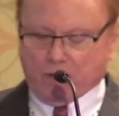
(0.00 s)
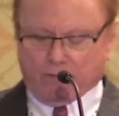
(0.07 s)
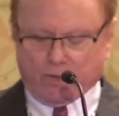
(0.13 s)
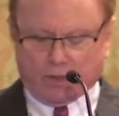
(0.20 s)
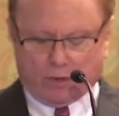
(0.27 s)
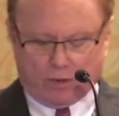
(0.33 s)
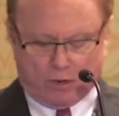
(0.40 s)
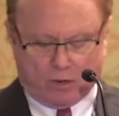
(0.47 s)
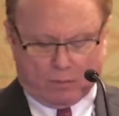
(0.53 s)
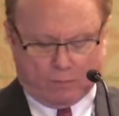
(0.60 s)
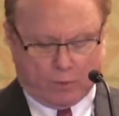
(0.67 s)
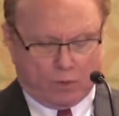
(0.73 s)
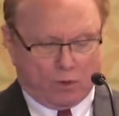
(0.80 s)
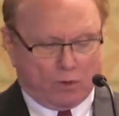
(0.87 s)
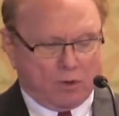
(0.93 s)
over the long
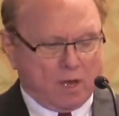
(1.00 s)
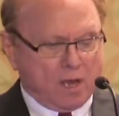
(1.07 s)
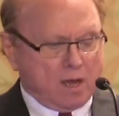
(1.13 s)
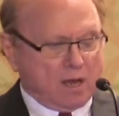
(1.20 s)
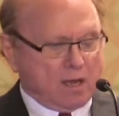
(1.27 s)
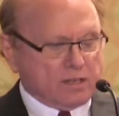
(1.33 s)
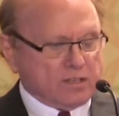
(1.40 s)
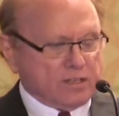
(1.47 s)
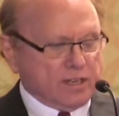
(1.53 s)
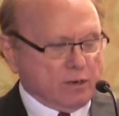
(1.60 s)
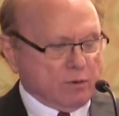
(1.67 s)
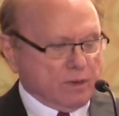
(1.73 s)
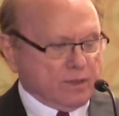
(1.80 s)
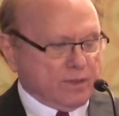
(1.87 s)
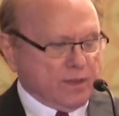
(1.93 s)
pull on
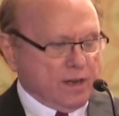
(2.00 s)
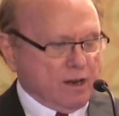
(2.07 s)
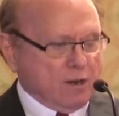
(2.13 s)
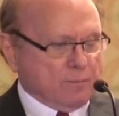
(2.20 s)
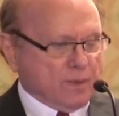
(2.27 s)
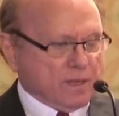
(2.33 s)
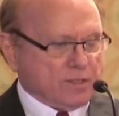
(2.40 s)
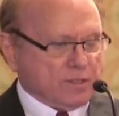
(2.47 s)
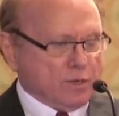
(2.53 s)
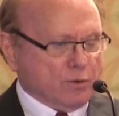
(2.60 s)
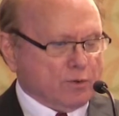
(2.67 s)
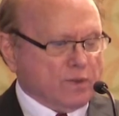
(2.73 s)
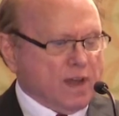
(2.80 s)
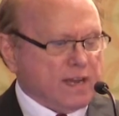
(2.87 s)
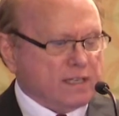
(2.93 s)
steroid therapy.
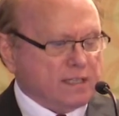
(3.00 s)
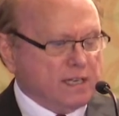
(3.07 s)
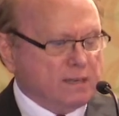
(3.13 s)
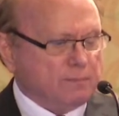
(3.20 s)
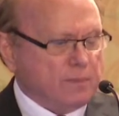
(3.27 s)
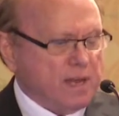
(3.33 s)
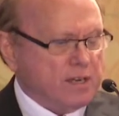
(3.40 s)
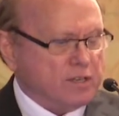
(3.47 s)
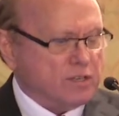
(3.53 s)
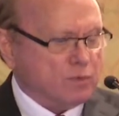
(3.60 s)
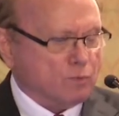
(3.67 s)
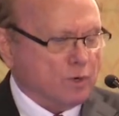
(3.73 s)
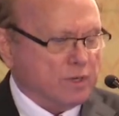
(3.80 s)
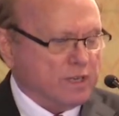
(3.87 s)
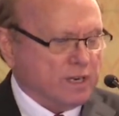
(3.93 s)
So 19
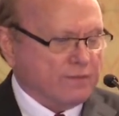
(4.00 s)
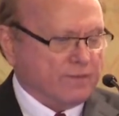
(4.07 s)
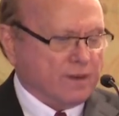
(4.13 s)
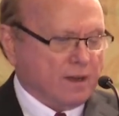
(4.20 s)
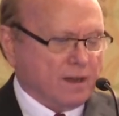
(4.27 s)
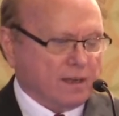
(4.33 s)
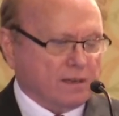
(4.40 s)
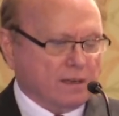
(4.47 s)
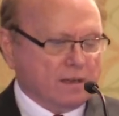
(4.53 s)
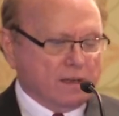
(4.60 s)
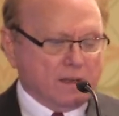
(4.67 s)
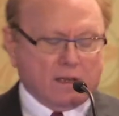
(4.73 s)
patients were identified.